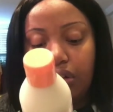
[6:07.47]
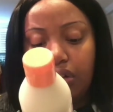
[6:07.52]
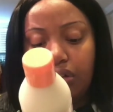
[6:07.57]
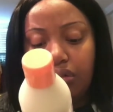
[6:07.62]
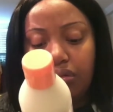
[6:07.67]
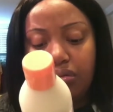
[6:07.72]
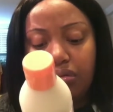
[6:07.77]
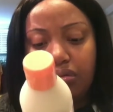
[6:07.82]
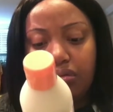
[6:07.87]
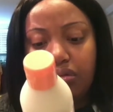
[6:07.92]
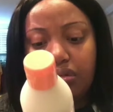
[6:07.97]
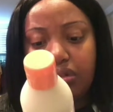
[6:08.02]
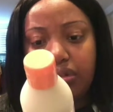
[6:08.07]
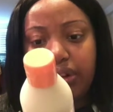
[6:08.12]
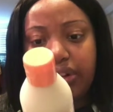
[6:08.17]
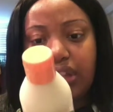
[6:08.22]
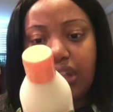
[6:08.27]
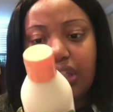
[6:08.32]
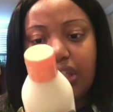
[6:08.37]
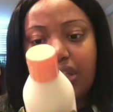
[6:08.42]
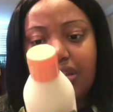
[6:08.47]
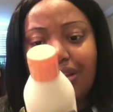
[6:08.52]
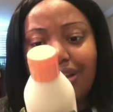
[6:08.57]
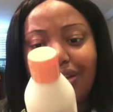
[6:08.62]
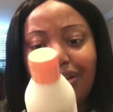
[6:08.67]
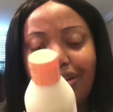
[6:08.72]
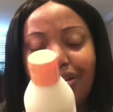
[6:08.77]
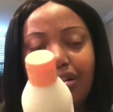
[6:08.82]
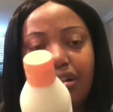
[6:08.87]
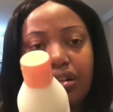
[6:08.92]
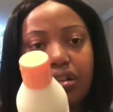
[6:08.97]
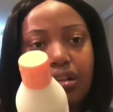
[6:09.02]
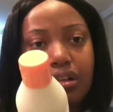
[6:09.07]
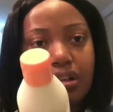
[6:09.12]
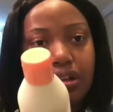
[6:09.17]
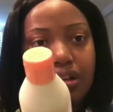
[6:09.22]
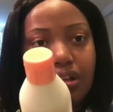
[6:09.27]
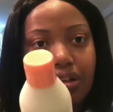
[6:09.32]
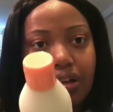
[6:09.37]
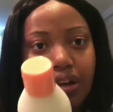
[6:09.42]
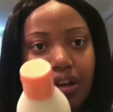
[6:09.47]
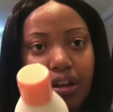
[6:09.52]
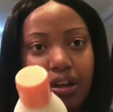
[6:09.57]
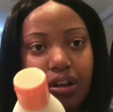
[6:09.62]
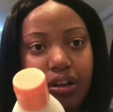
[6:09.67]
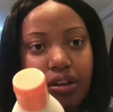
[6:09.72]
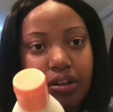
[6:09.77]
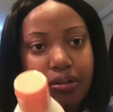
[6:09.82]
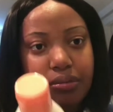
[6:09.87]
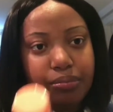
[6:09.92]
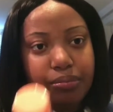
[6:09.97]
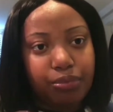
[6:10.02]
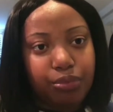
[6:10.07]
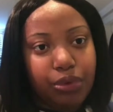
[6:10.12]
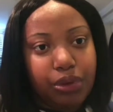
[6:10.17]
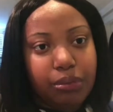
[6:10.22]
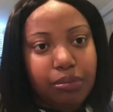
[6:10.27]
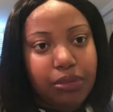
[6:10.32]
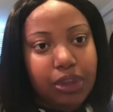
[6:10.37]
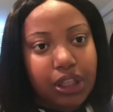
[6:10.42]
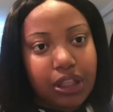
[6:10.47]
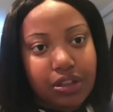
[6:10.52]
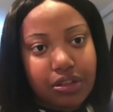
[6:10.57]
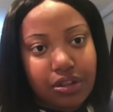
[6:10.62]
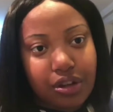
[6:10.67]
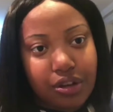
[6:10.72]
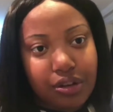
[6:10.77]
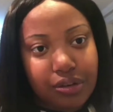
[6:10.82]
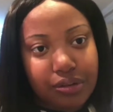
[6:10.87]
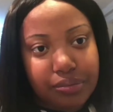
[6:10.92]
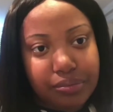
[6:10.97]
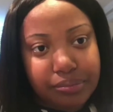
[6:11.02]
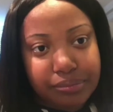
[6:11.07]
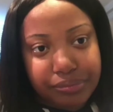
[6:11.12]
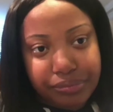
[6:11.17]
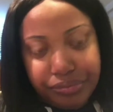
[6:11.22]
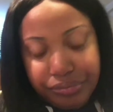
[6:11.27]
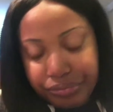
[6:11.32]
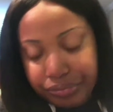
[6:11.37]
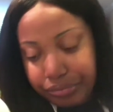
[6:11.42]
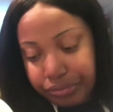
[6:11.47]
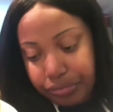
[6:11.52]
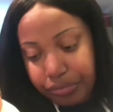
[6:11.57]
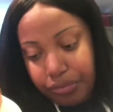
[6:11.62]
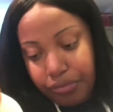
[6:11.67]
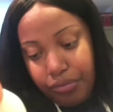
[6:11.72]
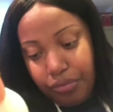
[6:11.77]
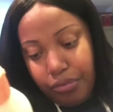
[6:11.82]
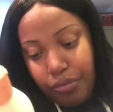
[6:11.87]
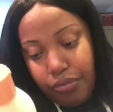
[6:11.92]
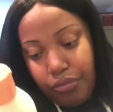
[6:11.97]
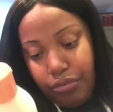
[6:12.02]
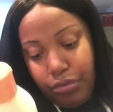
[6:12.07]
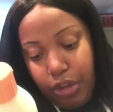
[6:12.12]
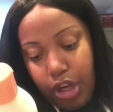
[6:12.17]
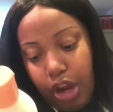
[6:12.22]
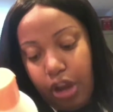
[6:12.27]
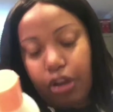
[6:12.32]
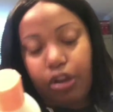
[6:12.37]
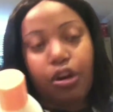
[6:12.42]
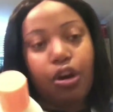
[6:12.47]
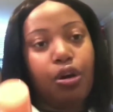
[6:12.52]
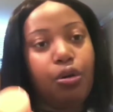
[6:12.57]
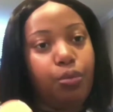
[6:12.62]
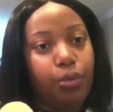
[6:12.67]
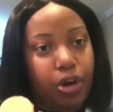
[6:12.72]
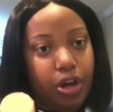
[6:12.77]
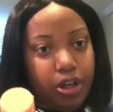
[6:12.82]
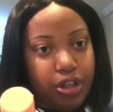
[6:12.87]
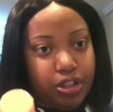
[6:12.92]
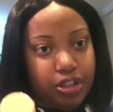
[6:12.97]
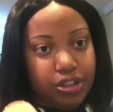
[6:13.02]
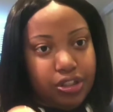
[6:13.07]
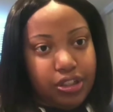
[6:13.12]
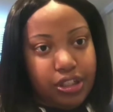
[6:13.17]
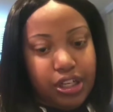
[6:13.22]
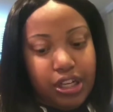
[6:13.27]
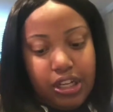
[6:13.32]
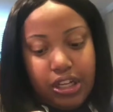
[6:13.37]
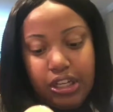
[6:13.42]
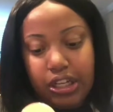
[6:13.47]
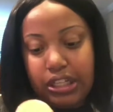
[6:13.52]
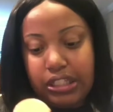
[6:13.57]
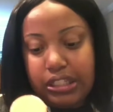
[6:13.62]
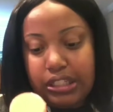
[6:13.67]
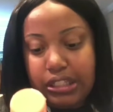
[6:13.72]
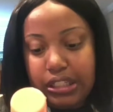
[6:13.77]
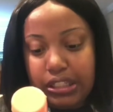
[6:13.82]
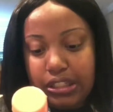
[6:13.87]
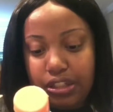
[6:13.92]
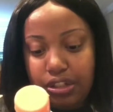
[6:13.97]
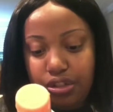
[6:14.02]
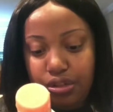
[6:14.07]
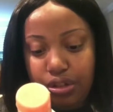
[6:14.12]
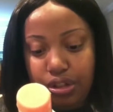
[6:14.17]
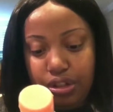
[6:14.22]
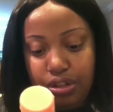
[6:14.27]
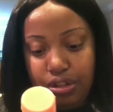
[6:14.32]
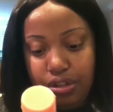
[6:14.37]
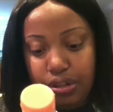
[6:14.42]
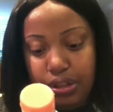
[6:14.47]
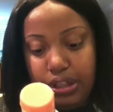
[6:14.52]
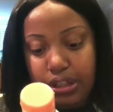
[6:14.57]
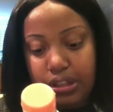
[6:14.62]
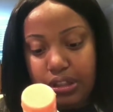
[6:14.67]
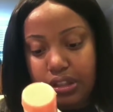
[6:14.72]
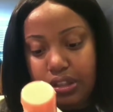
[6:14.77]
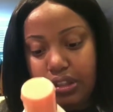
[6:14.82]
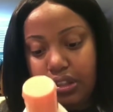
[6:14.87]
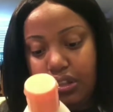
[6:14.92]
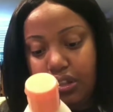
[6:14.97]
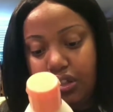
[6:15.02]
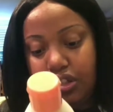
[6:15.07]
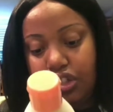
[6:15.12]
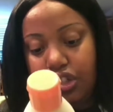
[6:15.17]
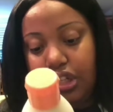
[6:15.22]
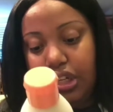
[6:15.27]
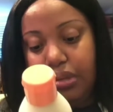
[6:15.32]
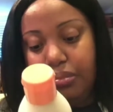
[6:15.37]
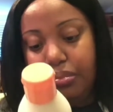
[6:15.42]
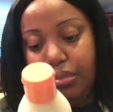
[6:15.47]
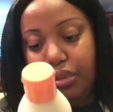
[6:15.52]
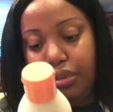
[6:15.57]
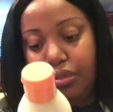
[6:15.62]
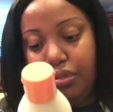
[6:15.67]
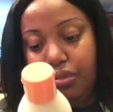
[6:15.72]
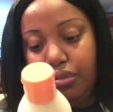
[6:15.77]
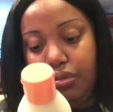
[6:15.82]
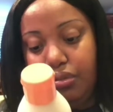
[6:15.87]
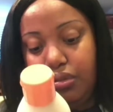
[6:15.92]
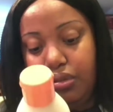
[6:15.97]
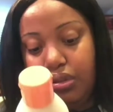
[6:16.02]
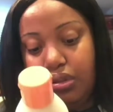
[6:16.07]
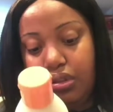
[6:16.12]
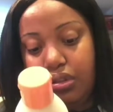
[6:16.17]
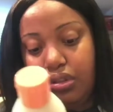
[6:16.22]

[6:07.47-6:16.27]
Oh, so I think this is like a what them things called? A co-wash, because it says that you can do like the shampoo